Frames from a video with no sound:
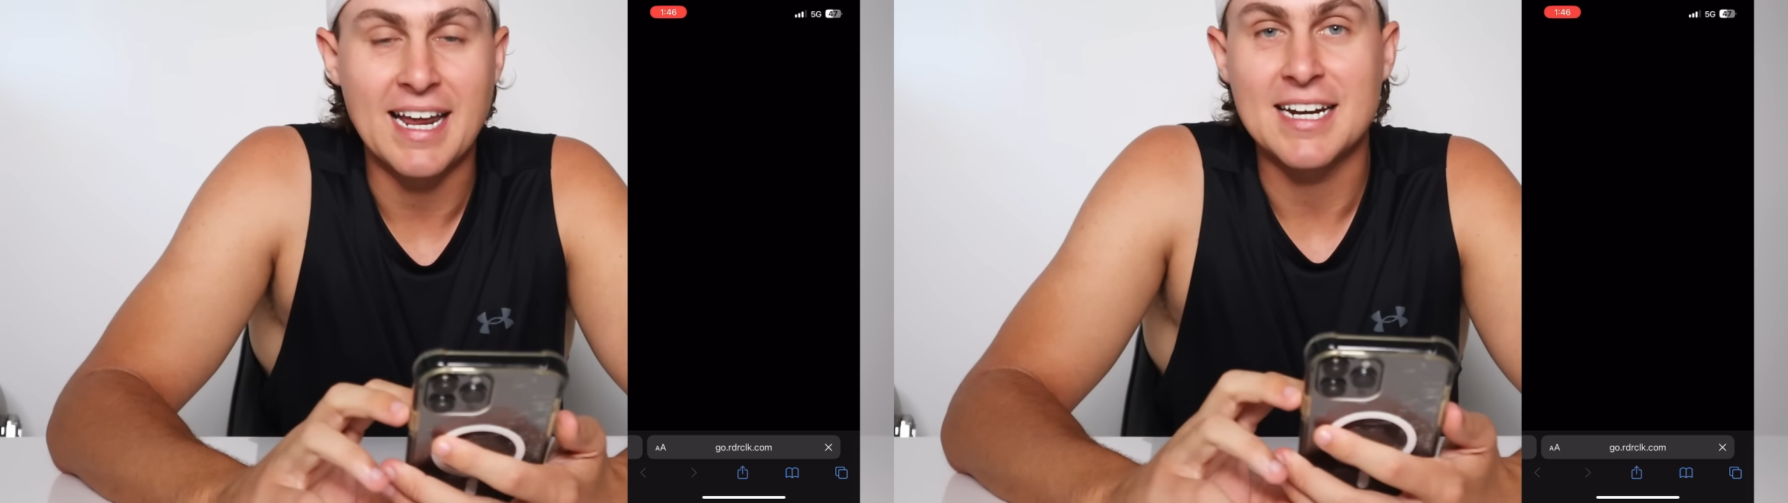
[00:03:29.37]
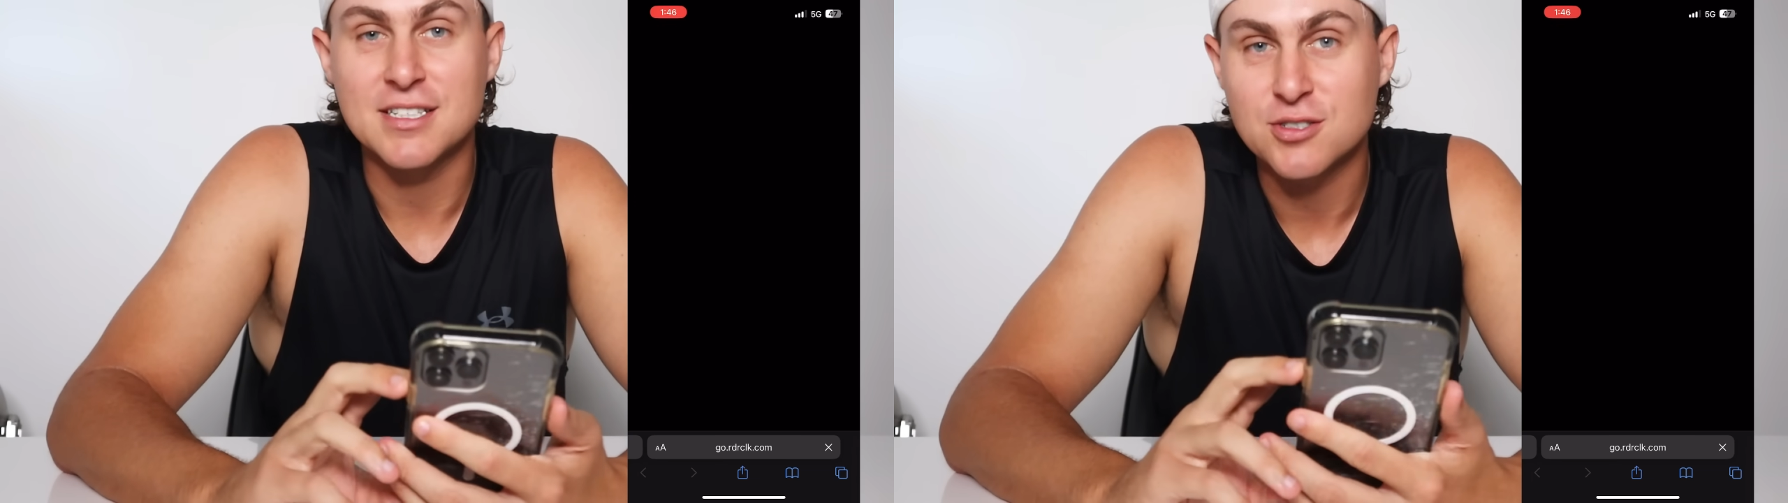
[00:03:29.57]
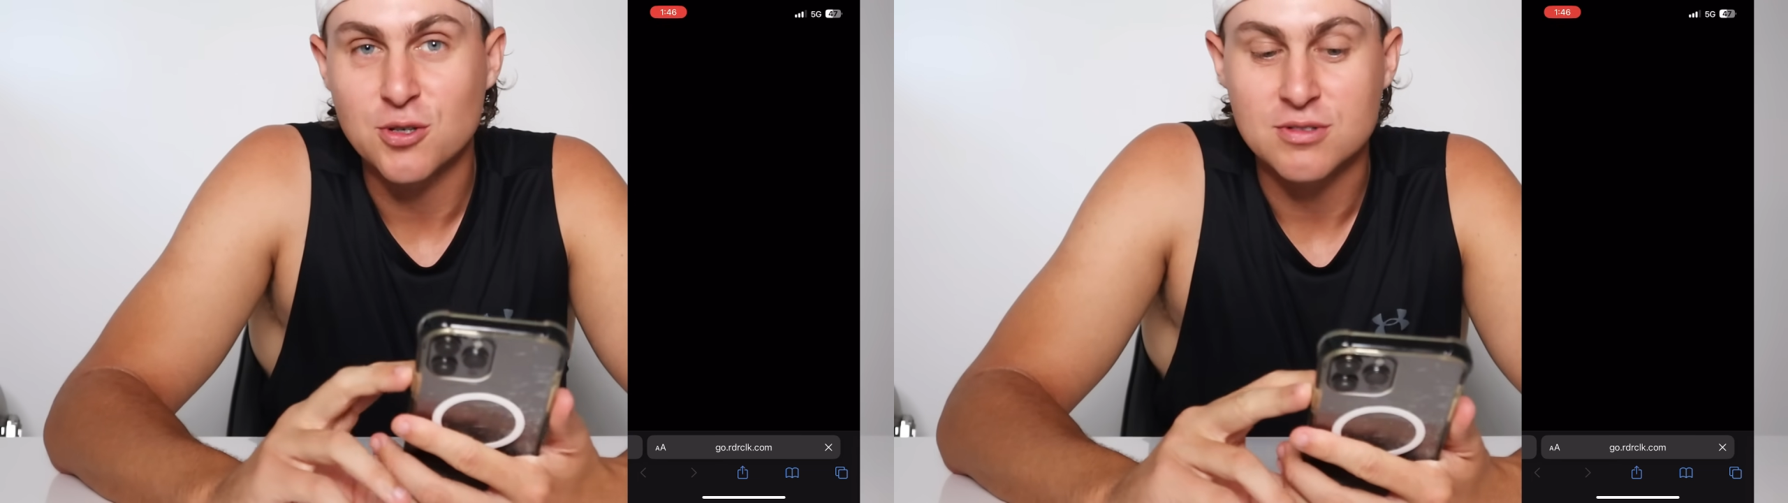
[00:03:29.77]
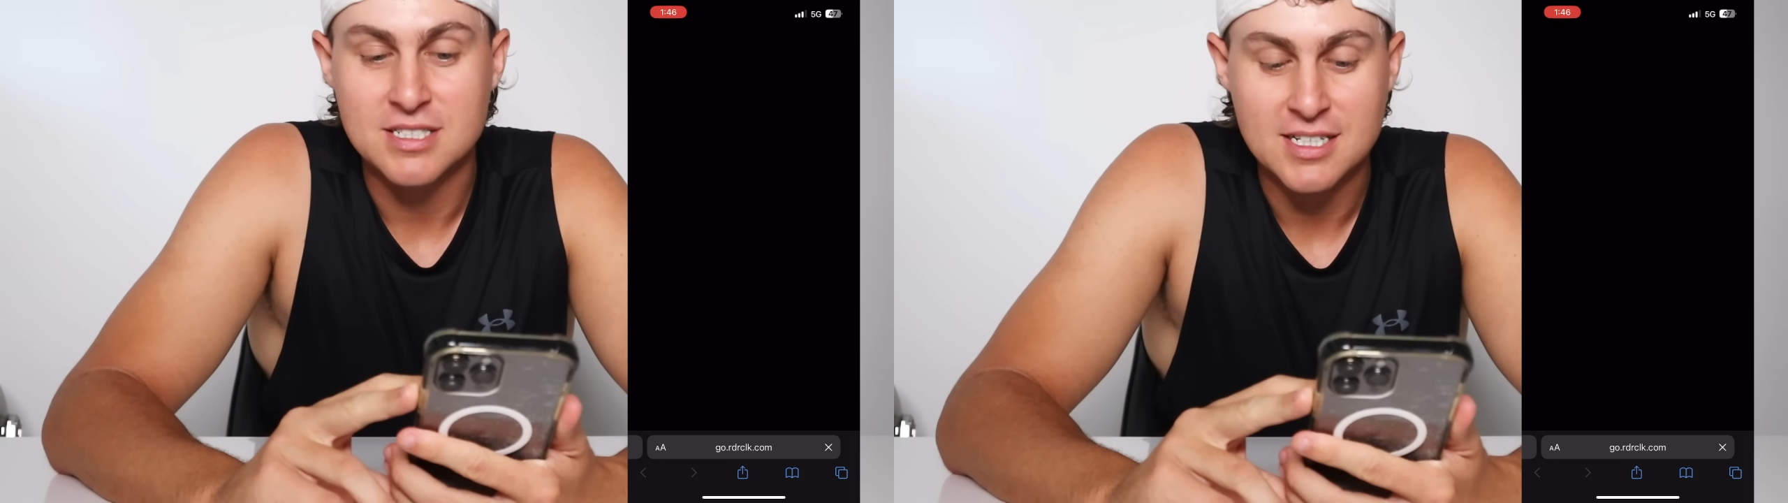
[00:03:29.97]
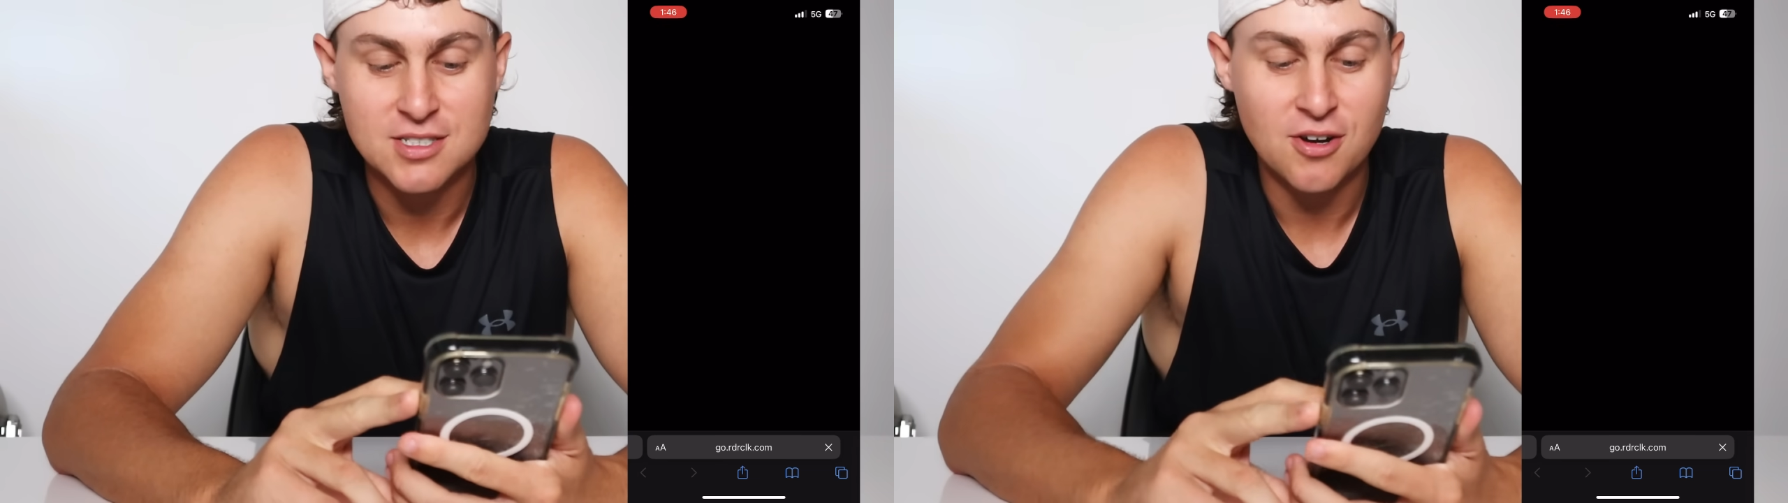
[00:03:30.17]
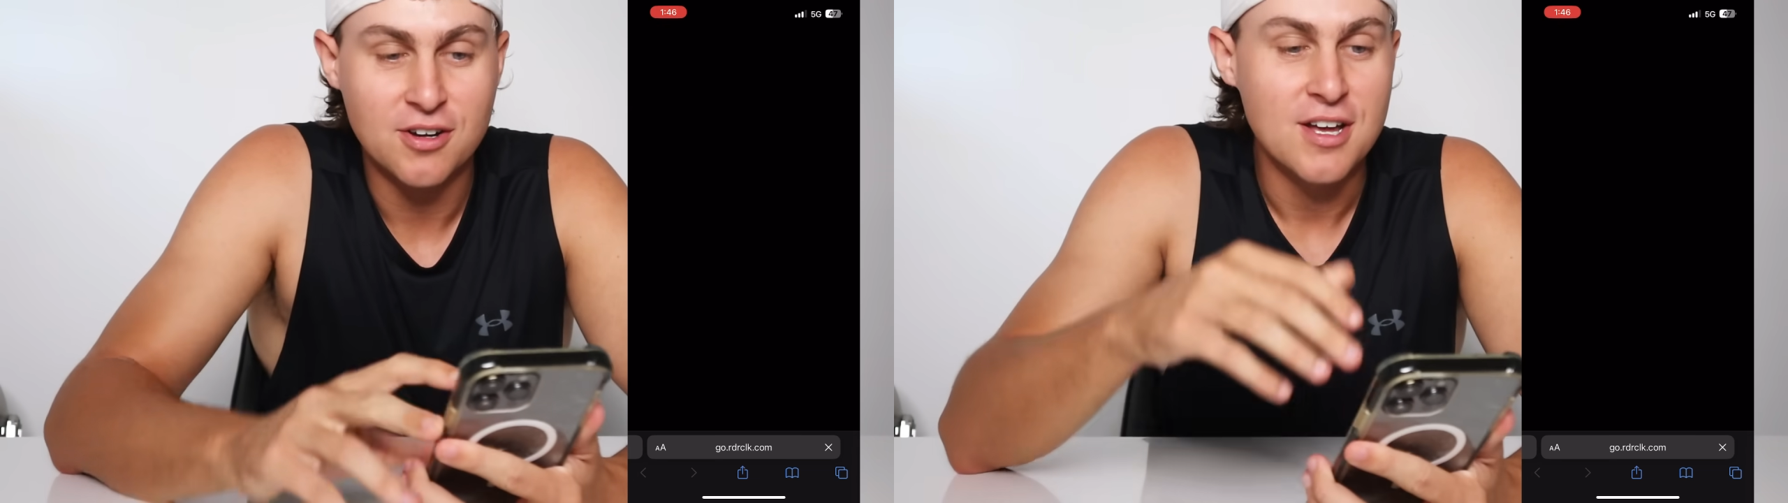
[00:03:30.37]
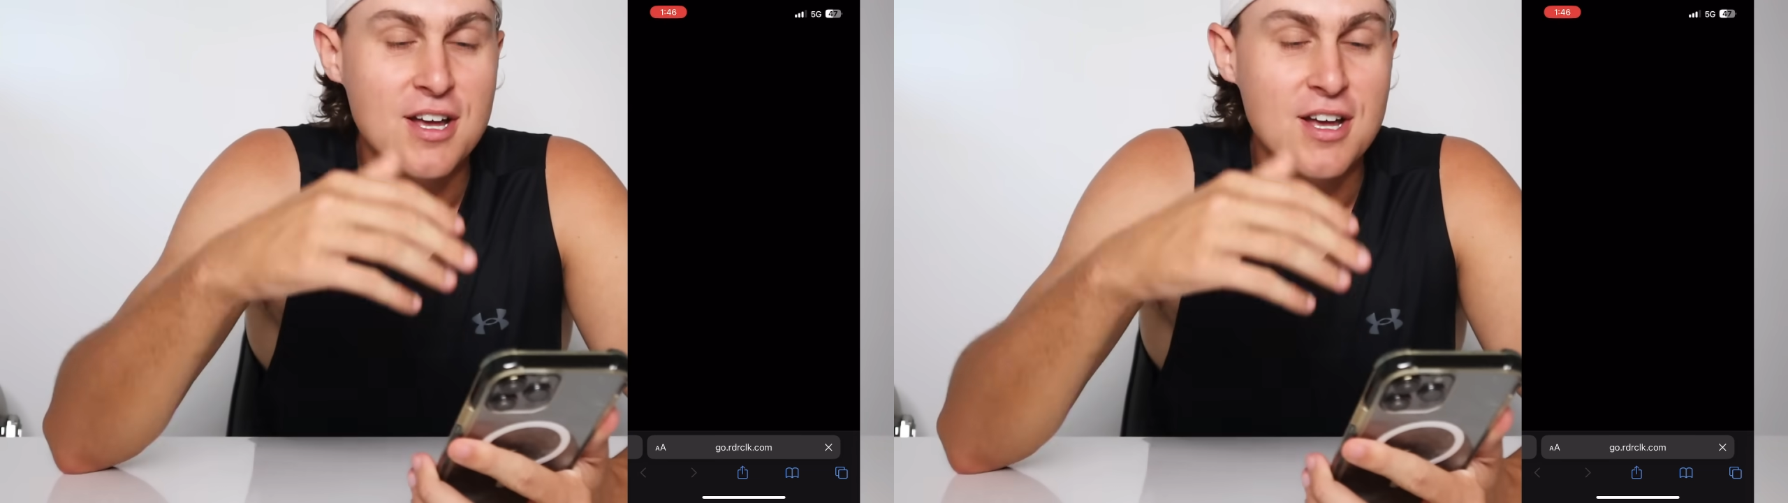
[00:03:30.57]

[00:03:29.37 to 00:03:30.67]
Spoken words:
and install TikTok.